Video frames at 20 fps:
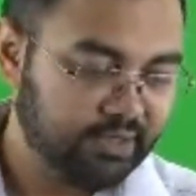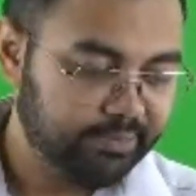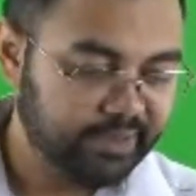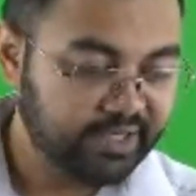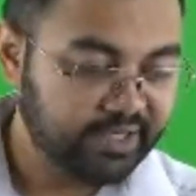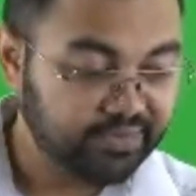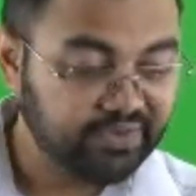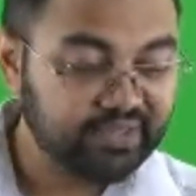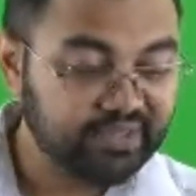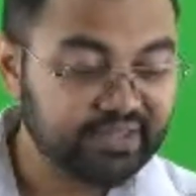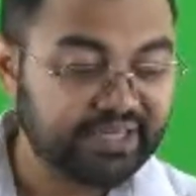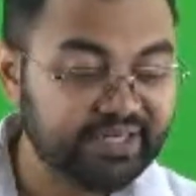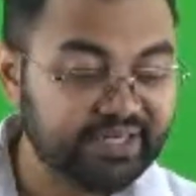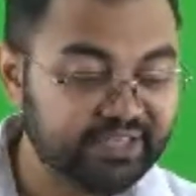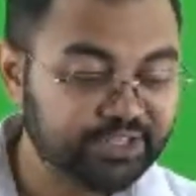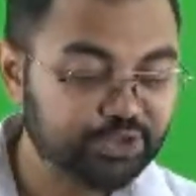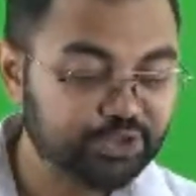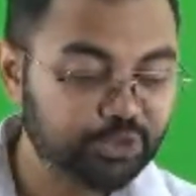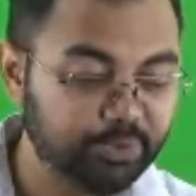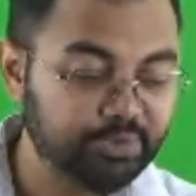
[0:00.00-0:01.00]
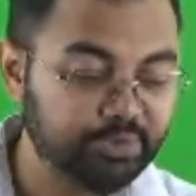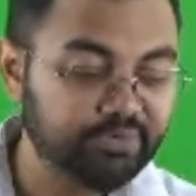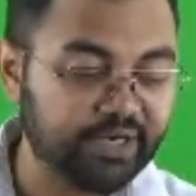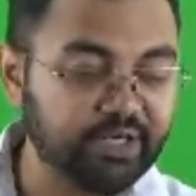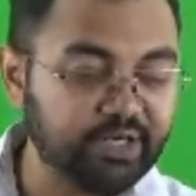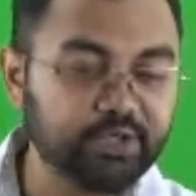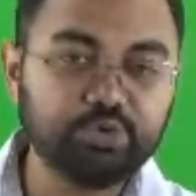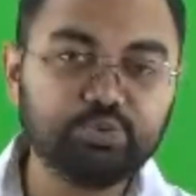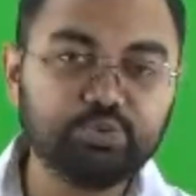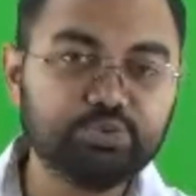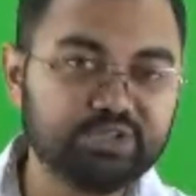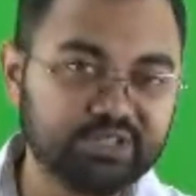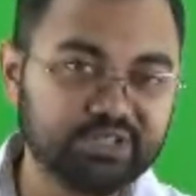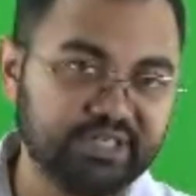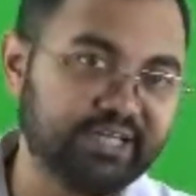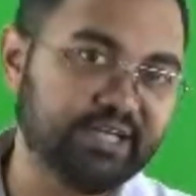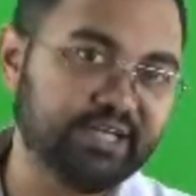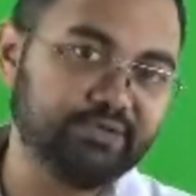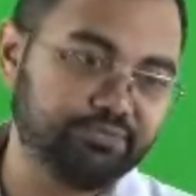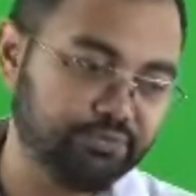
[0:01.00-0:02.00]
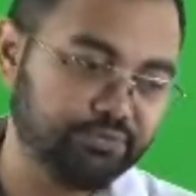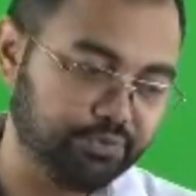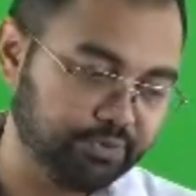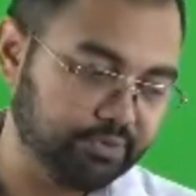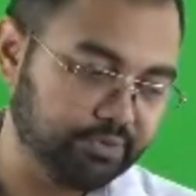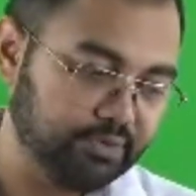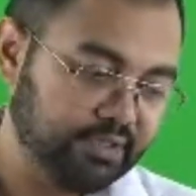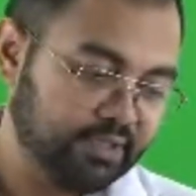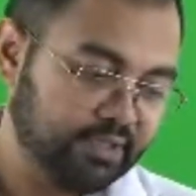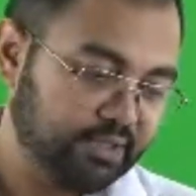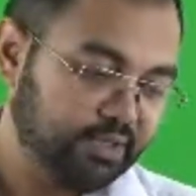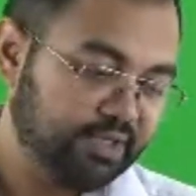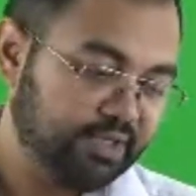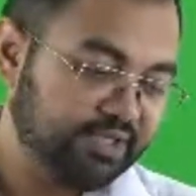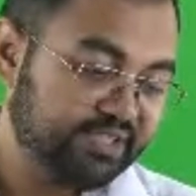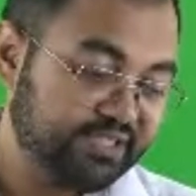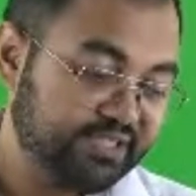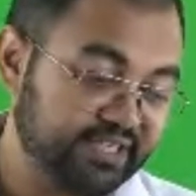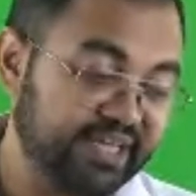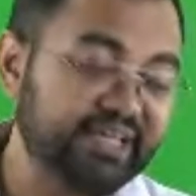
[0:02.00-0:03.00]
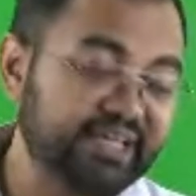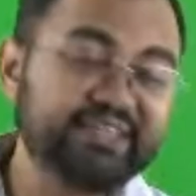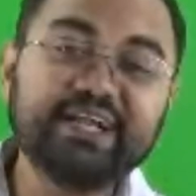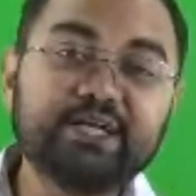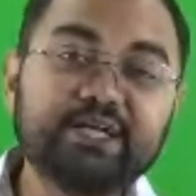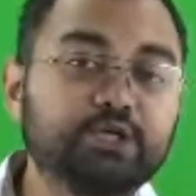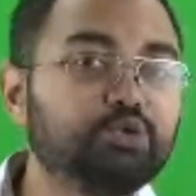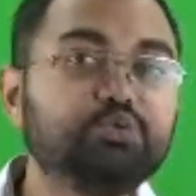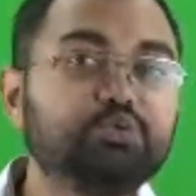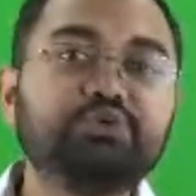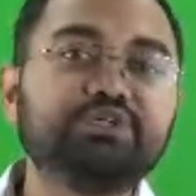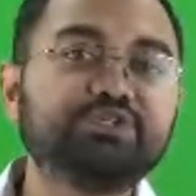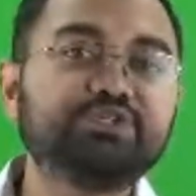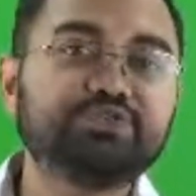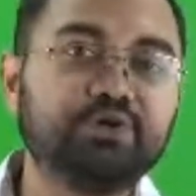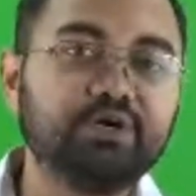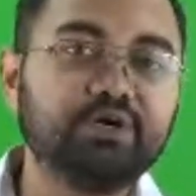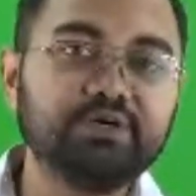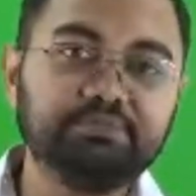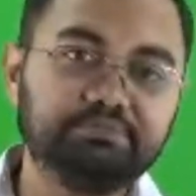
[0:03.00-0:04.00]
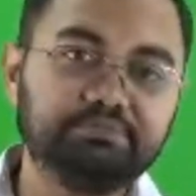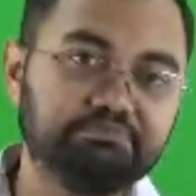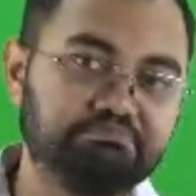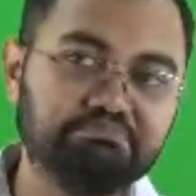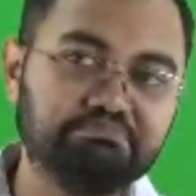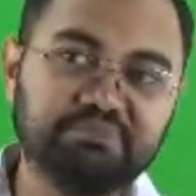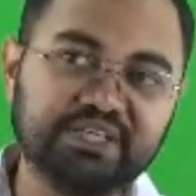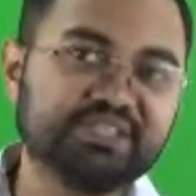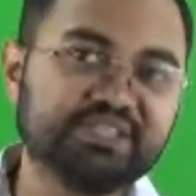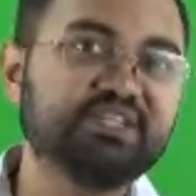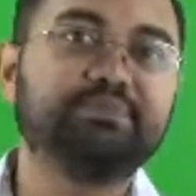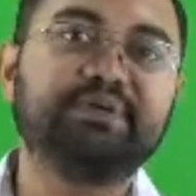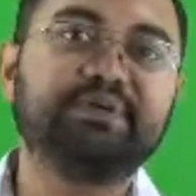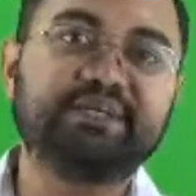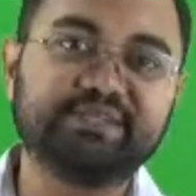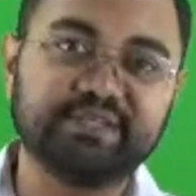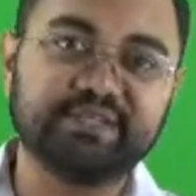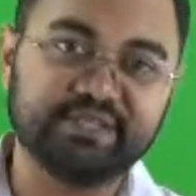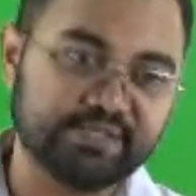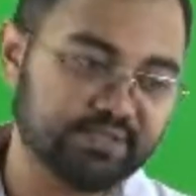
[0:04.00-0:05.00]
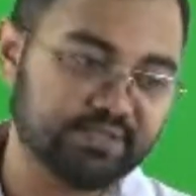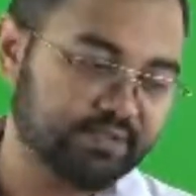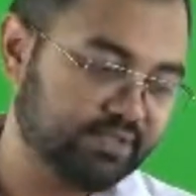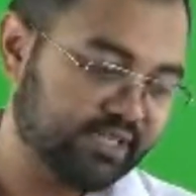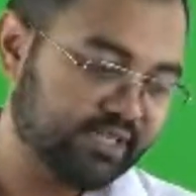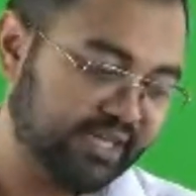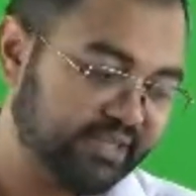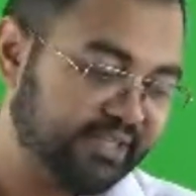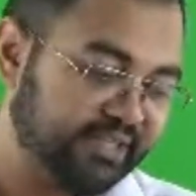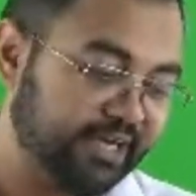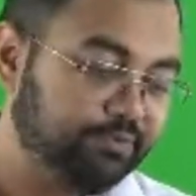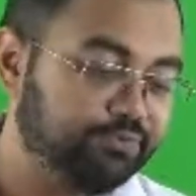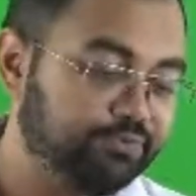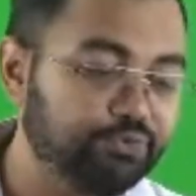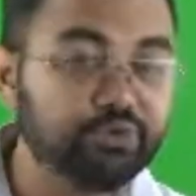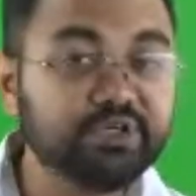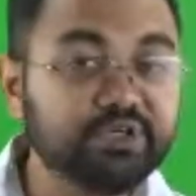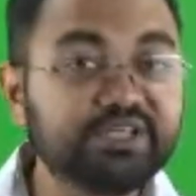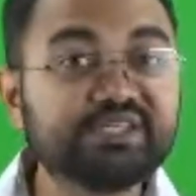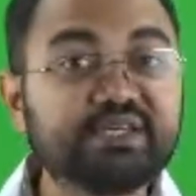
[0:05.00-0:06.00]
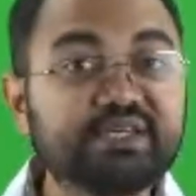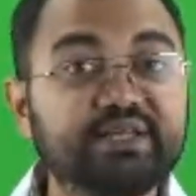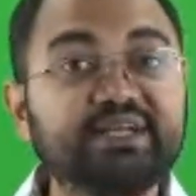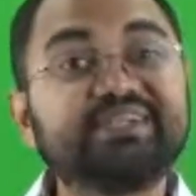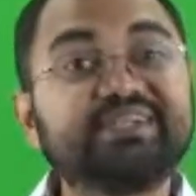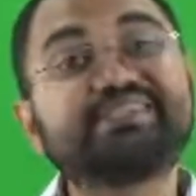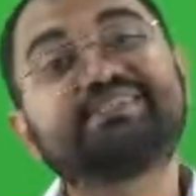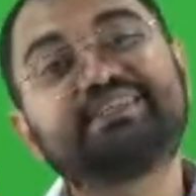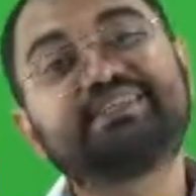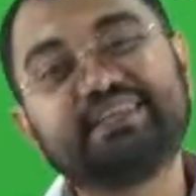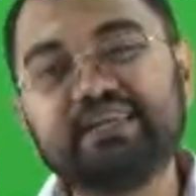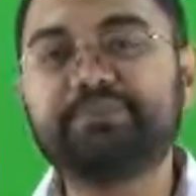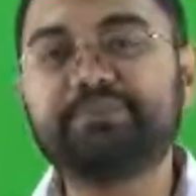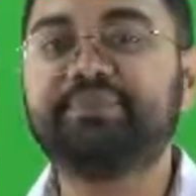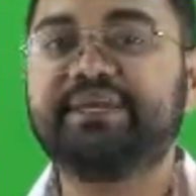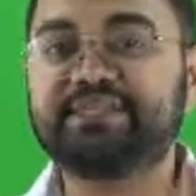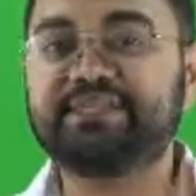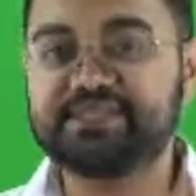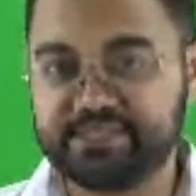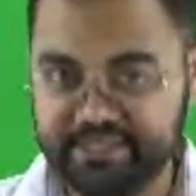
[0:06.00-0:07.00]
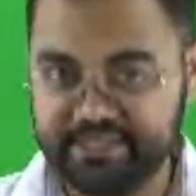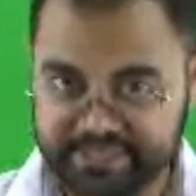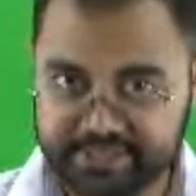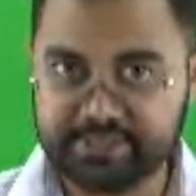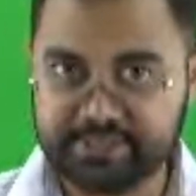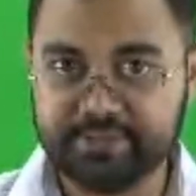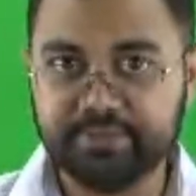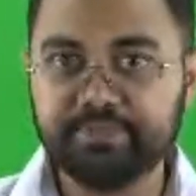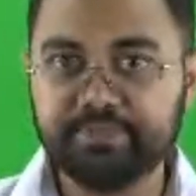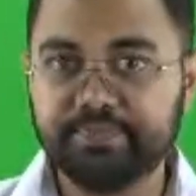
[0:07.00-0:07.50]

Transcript: But even then, it should be 1, 2, 3, and 4. Saying that 2 is wrong doesn't make sense. Saying that 4 is correct still makes sense.